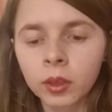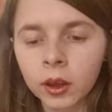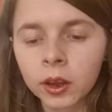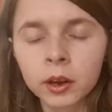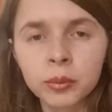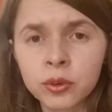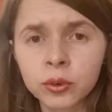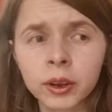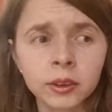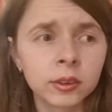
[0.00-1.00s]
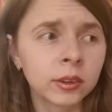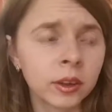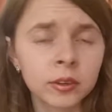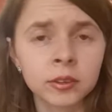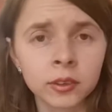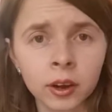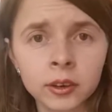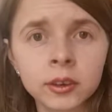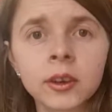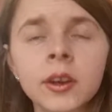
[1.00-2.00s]
It helps you not get
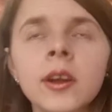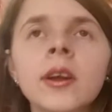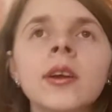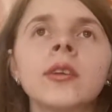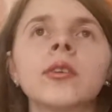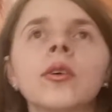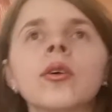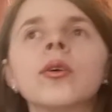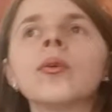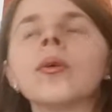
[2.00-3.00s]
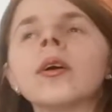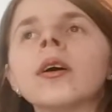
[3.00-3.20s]
stuck. So